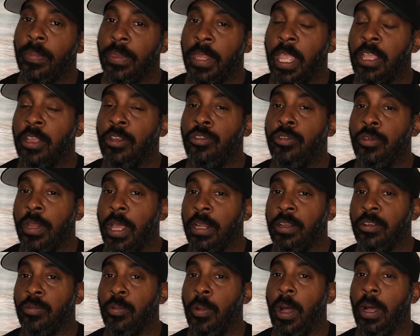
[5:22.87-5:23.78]
They can do
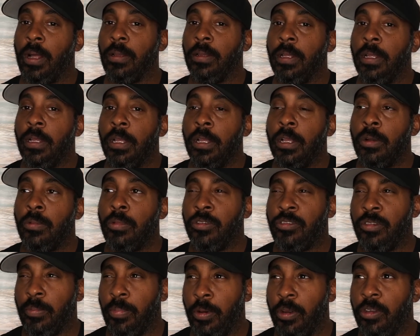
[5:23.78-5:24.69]
that as well,
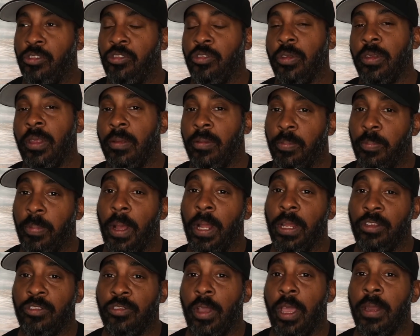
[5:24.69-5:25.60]
which I'm pretty sure they've
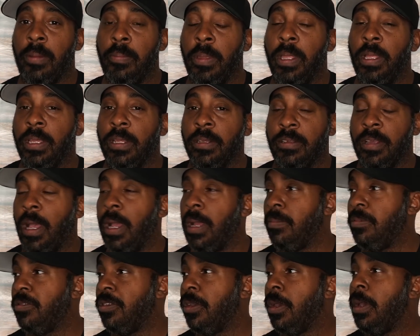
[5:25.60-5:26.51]
probably tried a million
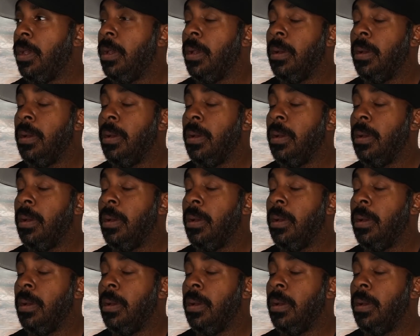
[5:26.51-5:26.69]
times.